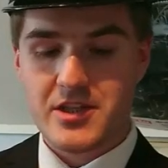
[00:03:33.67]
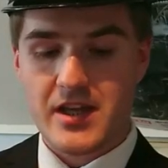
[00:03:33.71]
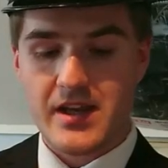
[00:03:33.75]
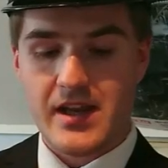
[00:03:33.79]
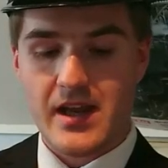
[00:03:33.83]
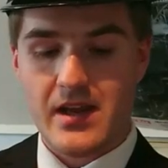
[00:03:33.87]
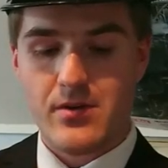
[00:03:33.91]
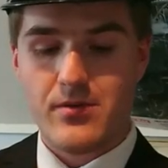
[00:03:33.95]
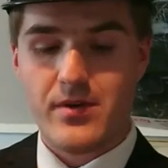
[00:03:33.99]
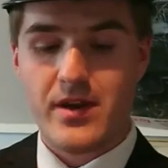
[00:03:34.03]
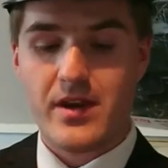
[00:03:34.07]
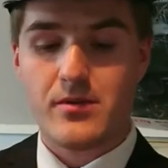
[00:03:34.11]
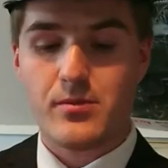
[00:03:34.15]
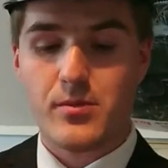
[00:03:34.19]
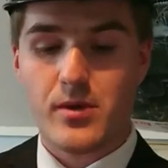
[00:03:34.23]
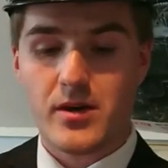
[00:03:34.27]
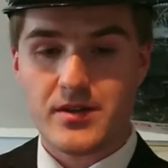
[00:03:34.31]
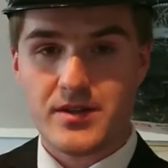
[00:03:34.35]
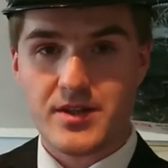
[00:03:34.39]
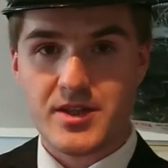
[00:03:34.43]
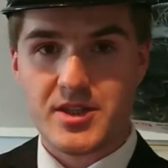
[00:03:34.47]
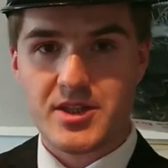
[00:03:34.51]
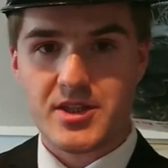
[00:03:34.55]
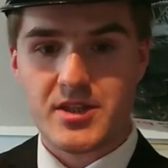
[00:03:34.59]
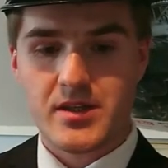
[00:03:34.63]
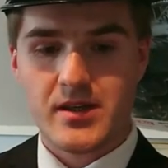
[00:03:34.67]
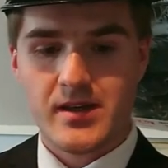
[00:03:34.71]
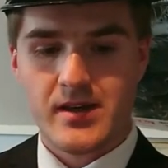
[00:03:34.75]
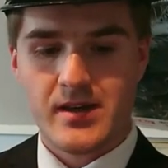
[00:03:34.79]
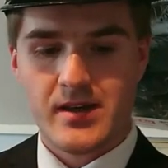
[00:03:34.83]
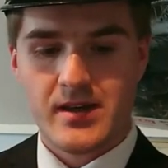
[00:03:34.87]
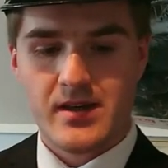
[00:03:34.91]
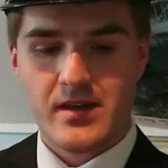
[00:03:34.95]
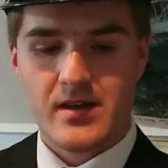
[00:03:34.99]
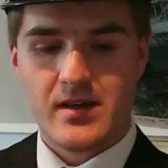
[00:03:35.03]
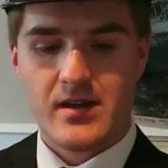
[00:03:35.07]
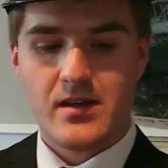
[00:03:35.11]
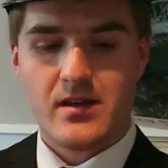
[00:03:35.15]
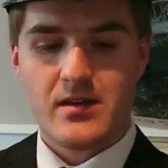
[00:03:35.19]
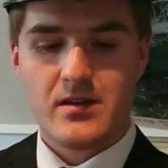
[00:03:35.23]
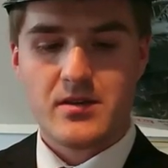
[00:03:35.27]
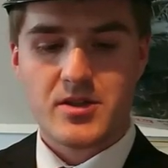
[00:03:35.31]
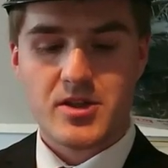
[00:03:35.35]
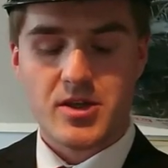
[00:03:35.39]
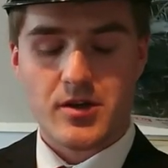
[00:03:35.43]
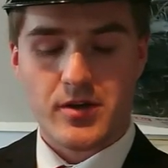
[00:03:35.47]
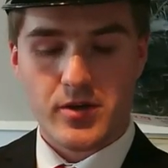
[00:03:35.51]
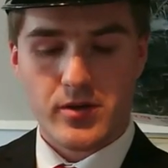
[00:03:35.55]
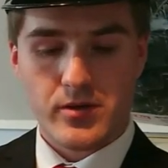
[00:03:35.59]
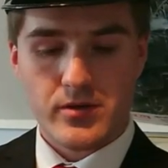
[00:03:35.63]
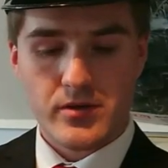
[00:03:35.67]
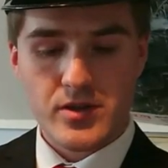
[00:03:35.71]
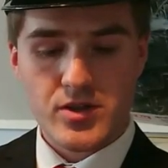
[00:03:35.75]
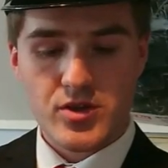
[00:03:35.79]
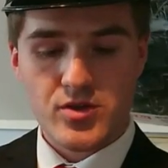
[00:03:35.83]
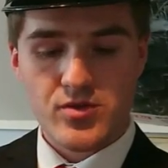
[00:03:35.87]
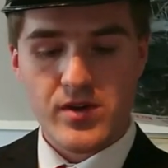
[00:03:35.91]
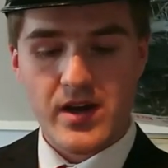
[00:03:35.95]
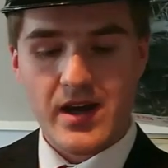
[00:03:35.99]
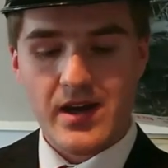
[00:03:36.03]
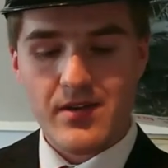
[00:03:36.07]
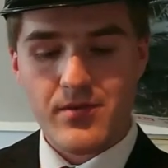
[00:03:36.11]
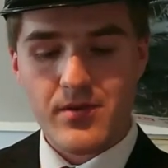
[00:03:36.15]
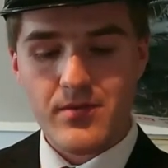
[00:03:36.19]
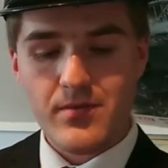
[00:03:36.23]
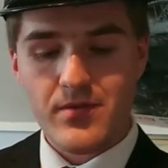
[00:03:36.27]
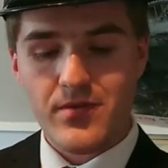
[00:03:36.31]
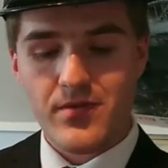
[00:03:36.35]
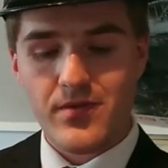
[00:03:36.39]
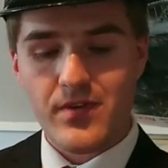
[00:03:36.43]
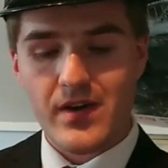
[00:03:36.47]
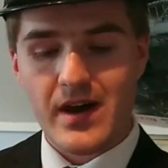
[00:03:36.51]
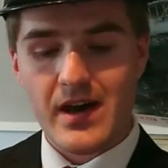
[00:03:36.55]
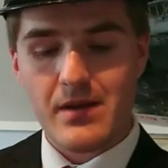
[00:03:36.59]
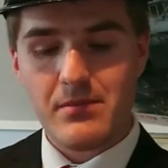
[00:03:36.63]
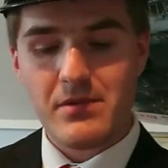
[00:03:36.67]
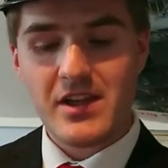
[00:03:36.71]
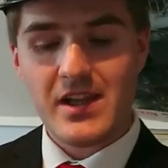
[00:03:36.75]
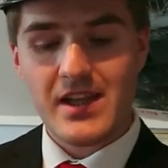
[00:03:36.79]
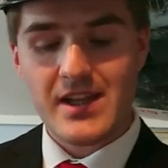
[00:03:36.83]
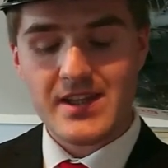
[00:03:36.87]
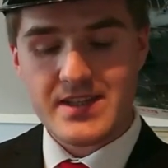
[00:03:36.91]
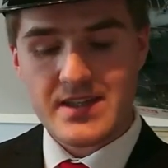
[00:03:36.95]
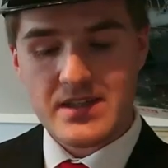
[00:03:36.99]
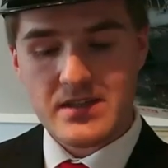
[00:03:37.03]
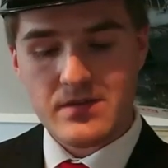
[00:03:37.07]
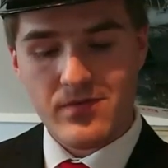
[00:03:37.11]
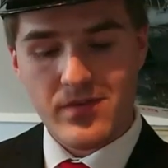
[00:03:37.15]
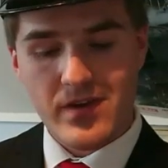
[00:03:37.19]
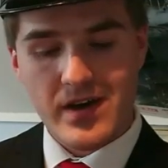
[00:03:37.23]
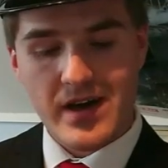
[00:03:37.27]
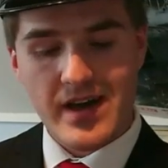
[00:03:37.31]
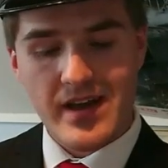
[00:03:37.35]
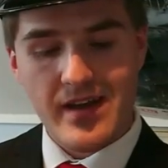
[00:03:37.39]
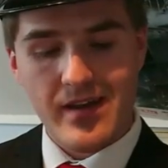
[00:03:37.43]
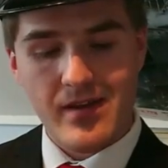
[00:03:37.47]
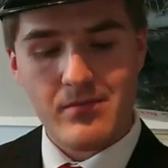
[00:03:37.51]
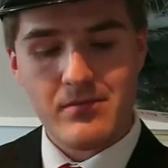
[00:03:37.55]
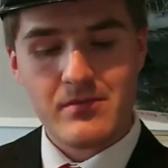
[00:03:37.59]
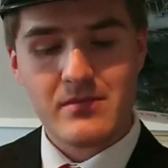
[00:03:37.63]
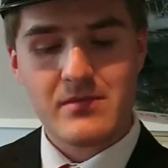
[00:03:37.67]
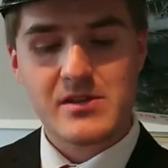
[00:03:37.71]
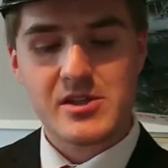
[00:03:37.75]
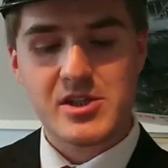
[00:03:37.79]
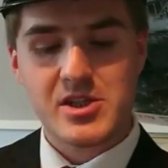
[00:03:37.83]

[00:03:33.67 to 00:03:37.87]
said Henry at once. So Gordon's driver and fireman lit his fire,